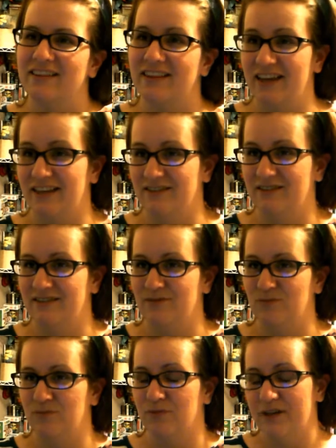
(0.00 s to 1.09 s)
it's
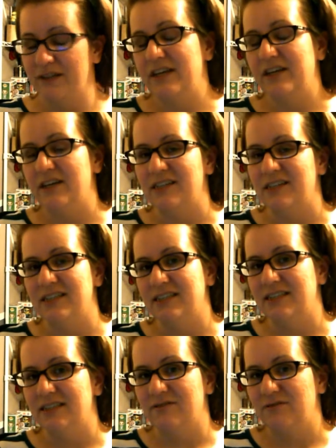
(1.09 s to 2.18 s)
really good
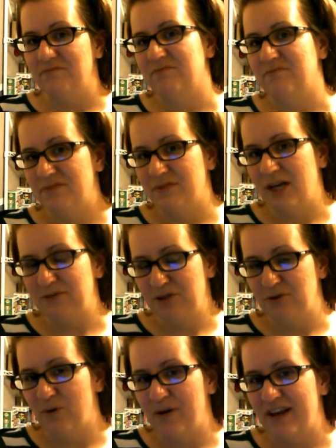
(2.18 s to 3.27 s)
up to a
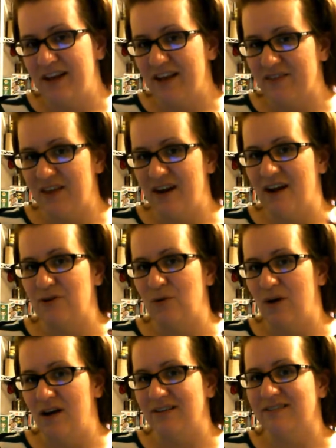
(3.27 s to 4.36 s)
point, and then after a
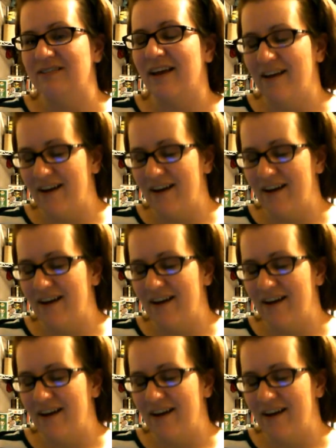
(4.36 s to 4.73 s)
while it's like,